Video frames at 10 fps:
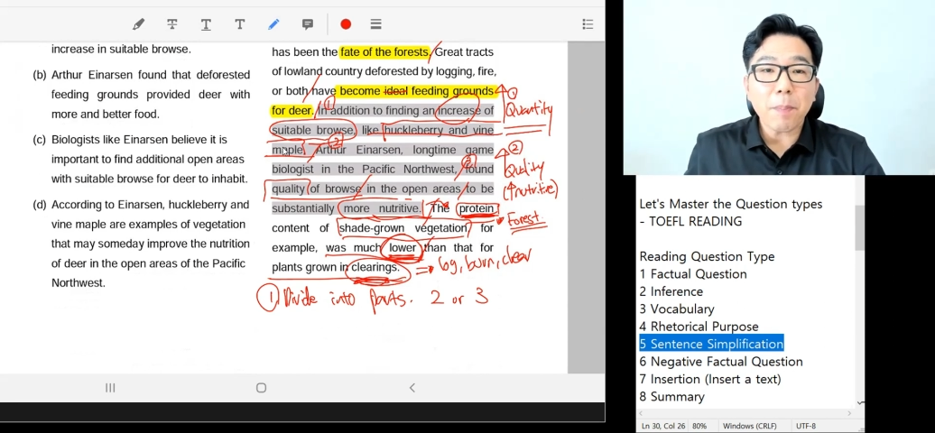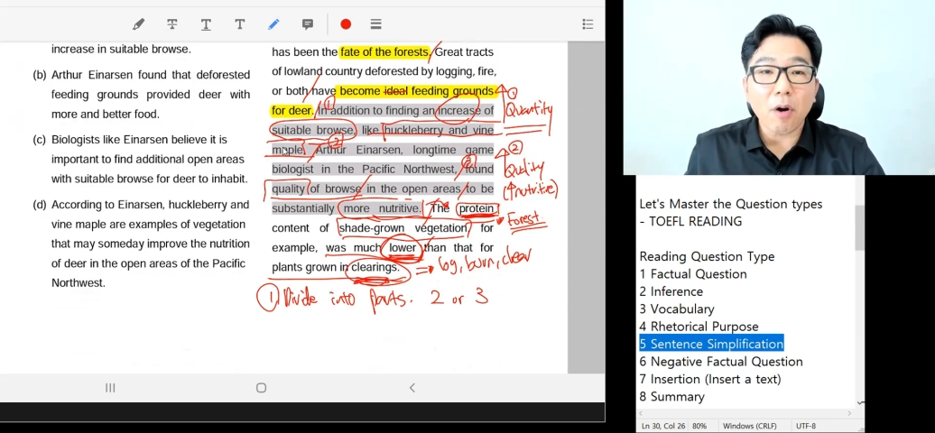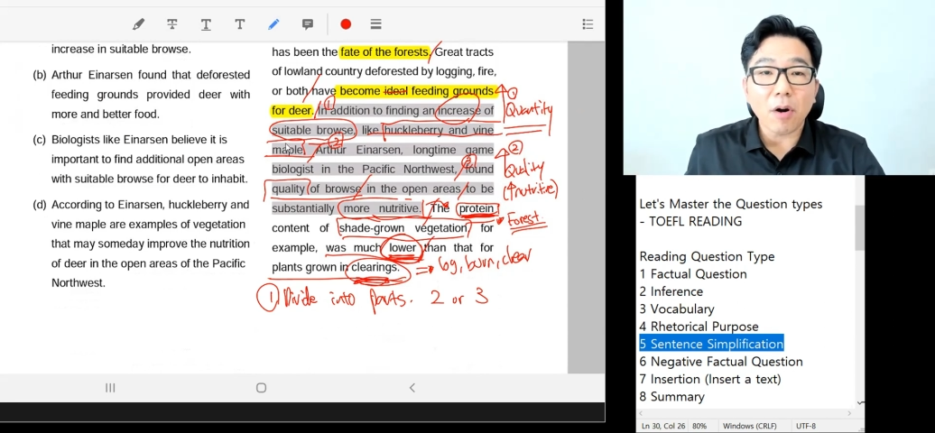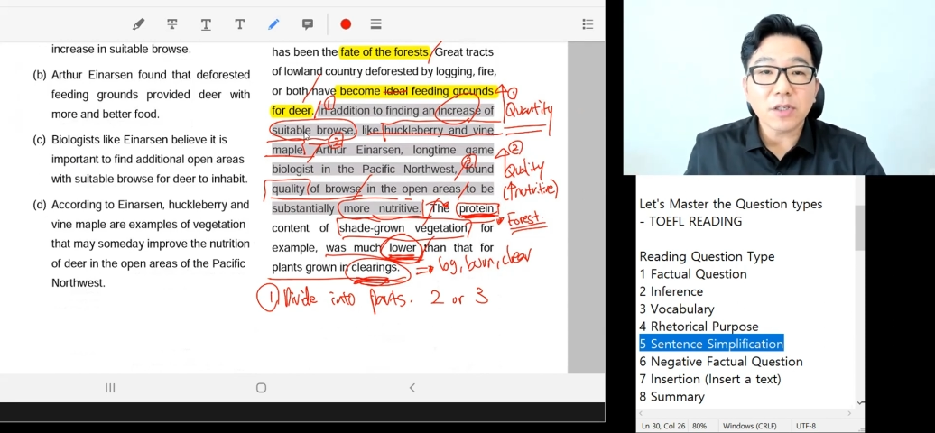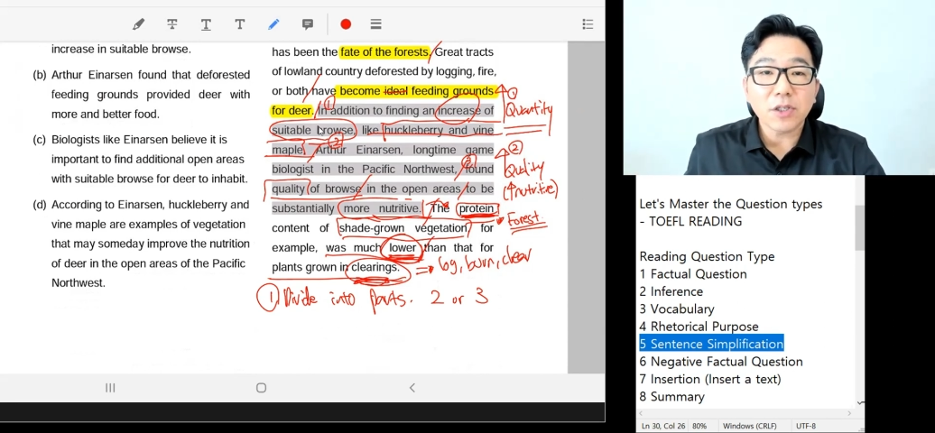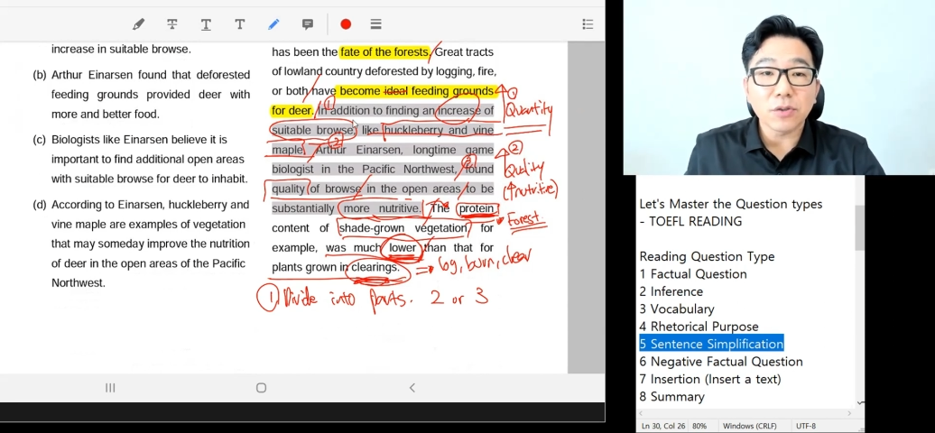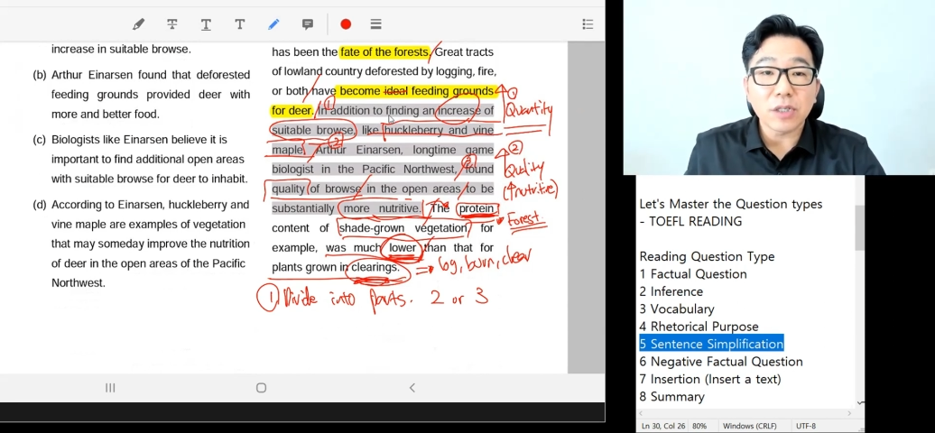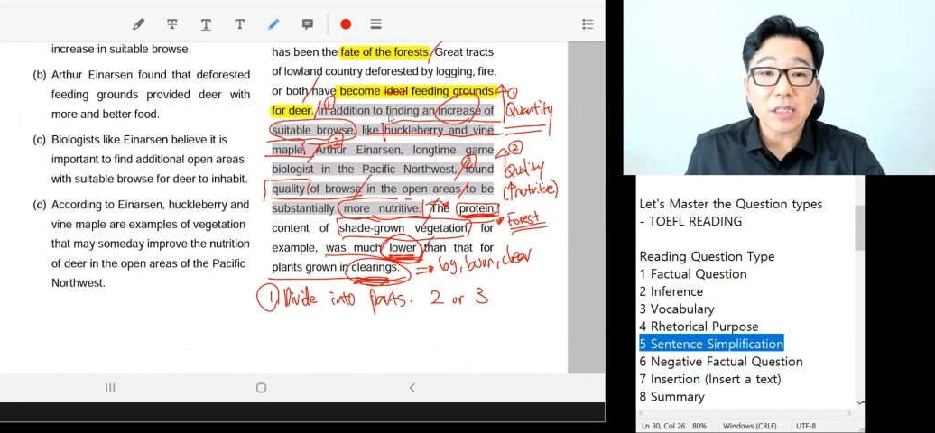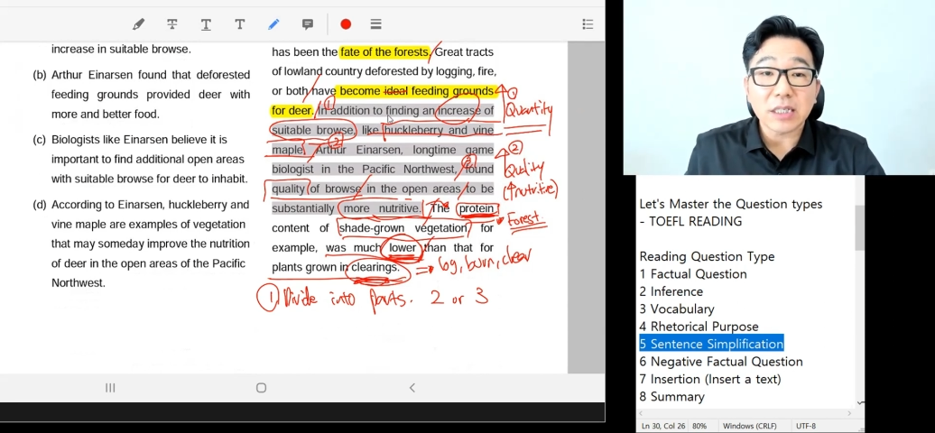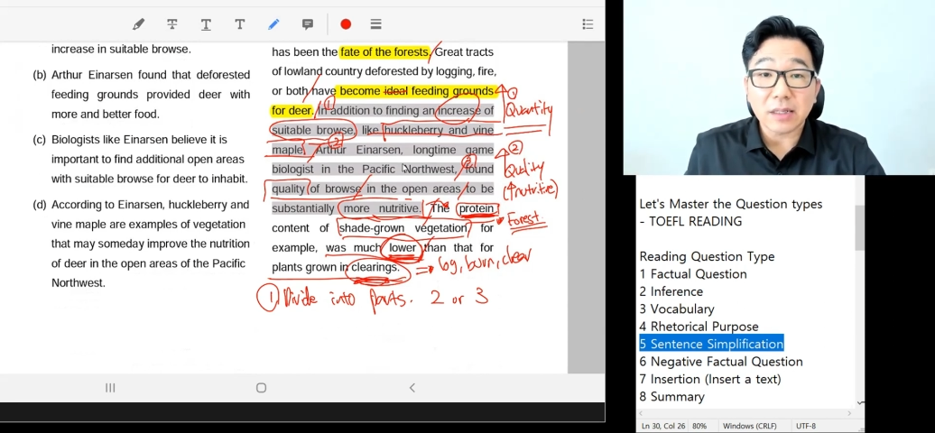parts to
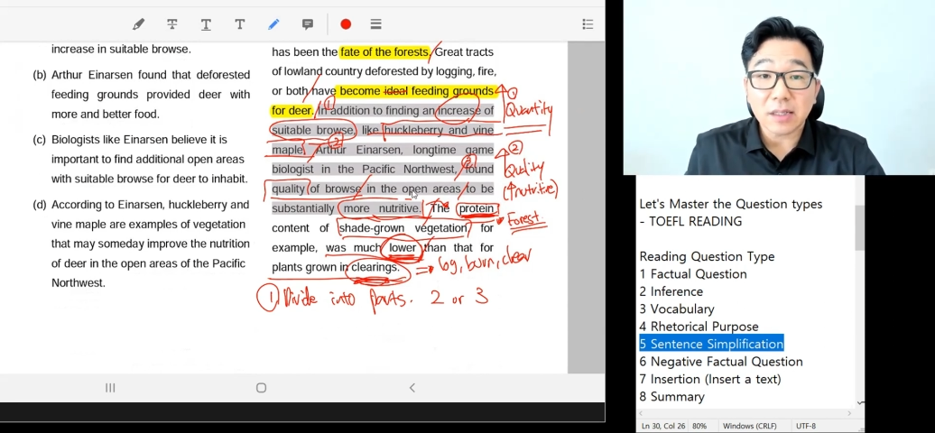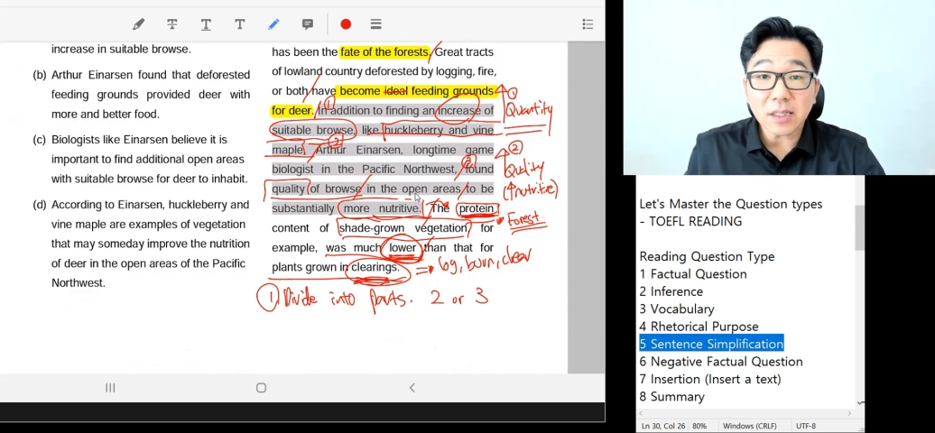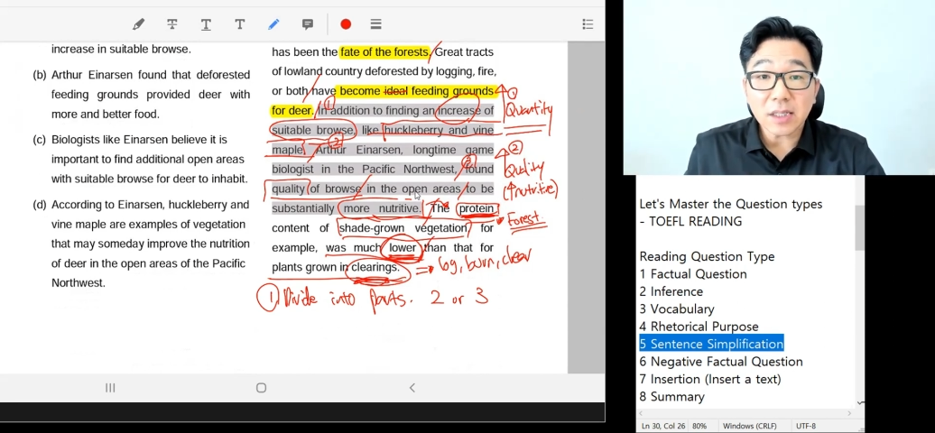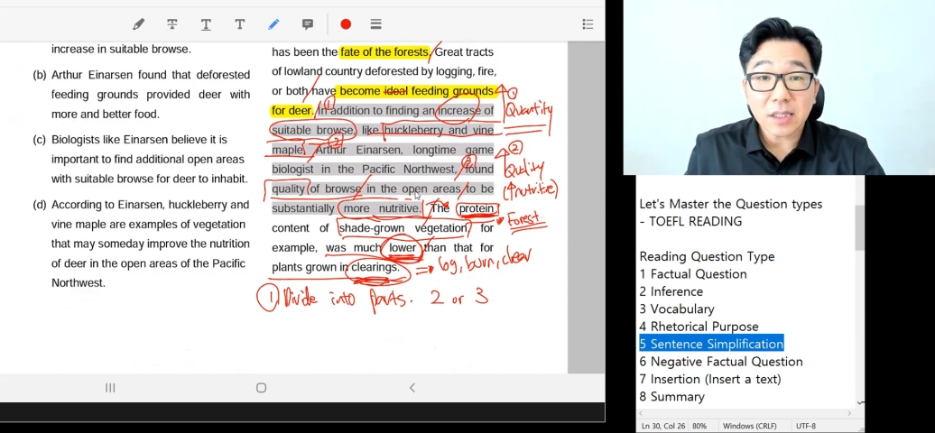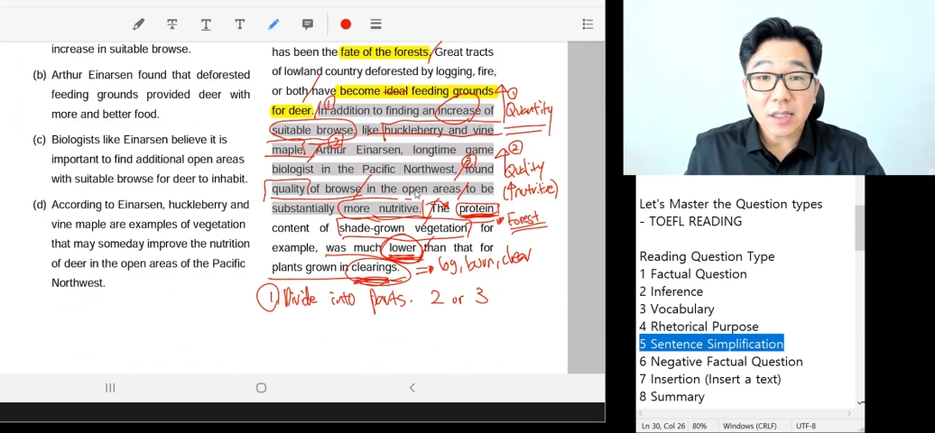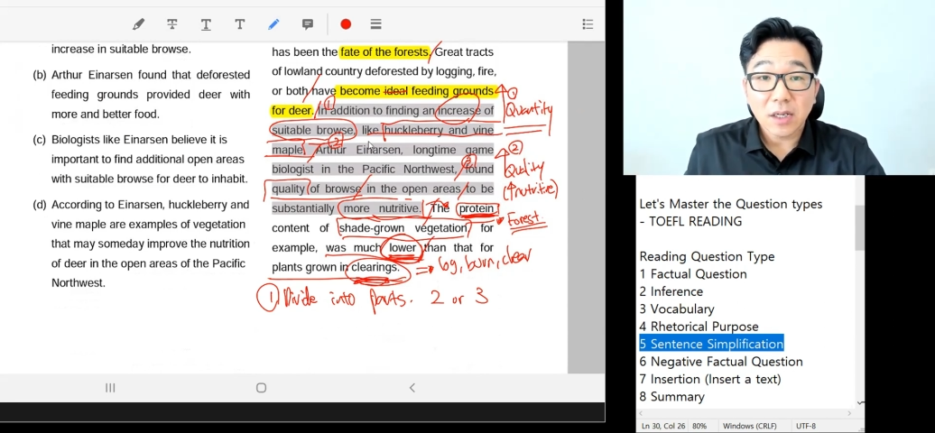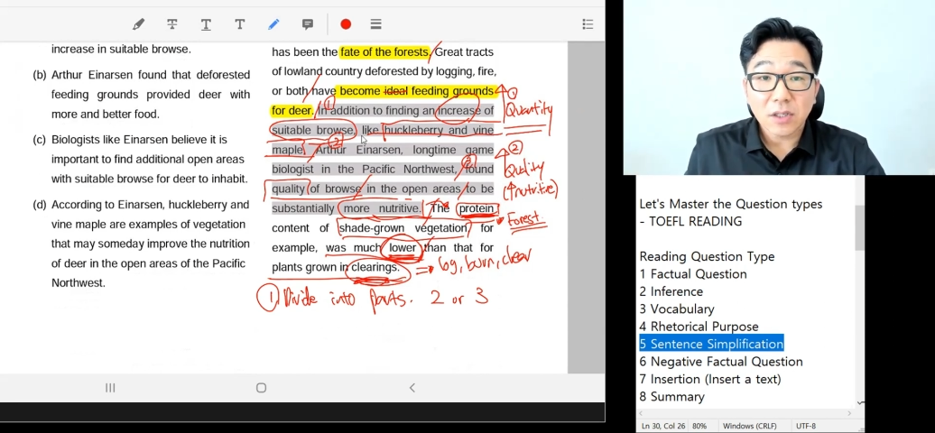this sentence.